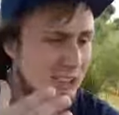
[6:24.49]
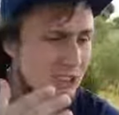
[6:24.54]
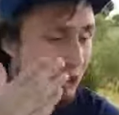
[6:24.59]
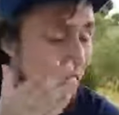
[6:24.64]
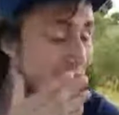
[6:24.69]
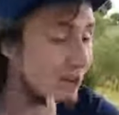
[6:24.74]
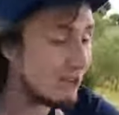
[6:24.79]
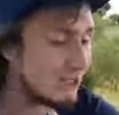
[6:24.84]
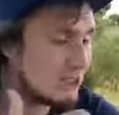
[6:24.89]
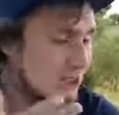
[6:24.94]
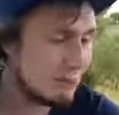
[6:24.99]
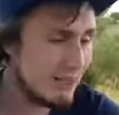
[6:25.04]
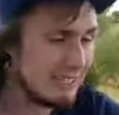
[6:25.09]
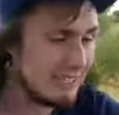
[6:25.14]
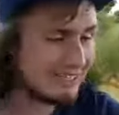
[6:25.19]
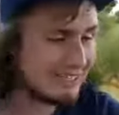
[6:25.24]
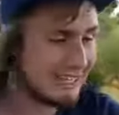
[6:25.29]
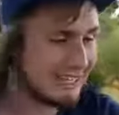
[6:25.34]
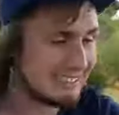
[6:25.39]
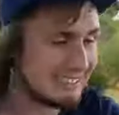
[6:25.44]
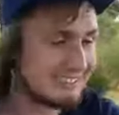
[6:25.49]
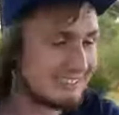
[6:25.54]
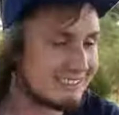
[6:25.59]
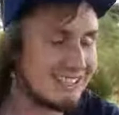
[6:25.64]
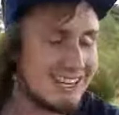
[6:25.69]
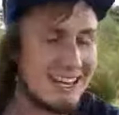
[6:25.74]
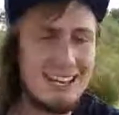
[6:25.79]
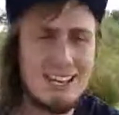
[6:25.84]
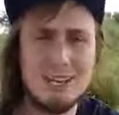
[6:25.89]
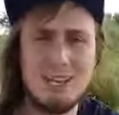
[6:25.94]
So those three things
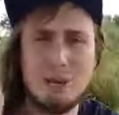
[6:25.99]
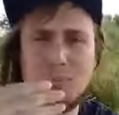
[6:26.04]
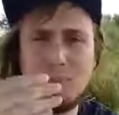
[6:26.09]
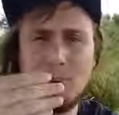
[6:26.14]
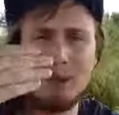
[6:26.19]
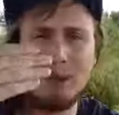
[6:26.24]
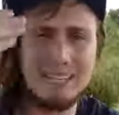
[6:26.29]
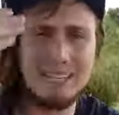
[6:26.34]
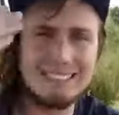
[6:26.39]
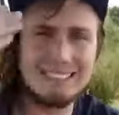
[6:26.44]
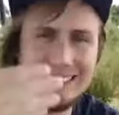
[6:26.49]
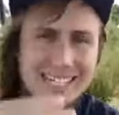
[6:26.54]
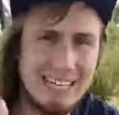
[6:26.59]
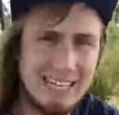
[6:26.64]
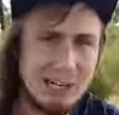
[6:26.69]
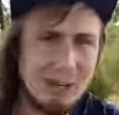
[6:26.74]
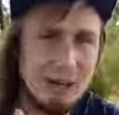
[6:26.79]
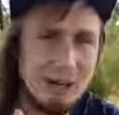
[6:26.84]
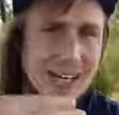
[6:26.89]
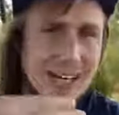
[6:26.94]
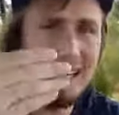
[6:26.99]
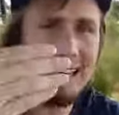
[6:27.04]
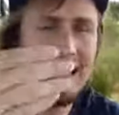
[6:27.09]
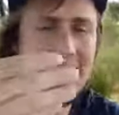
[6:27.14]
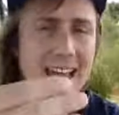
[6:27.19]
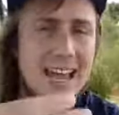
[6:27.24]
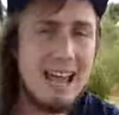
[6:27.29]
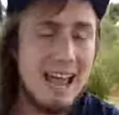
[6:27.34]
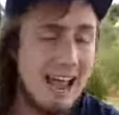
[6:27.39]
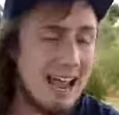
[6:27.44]
you put in generally,
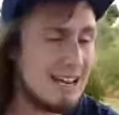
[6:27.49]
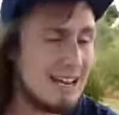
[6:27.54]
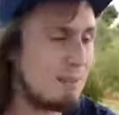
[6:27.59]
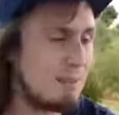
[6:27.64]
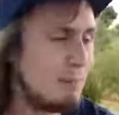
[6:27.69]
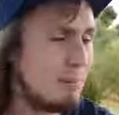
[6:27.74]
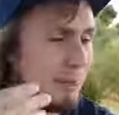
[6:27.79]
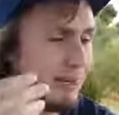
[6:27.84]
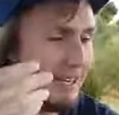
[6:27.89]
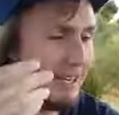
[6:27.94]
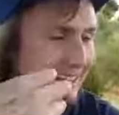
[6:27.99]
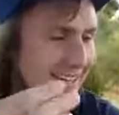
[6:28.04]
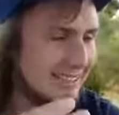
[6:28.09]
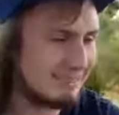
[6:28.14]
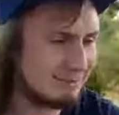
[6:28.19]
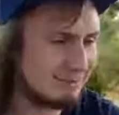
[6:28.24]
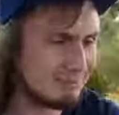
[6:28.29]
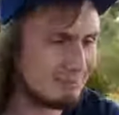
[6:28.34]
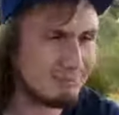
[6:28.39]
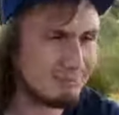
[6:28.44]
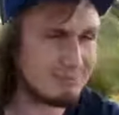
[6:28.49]
and you put in,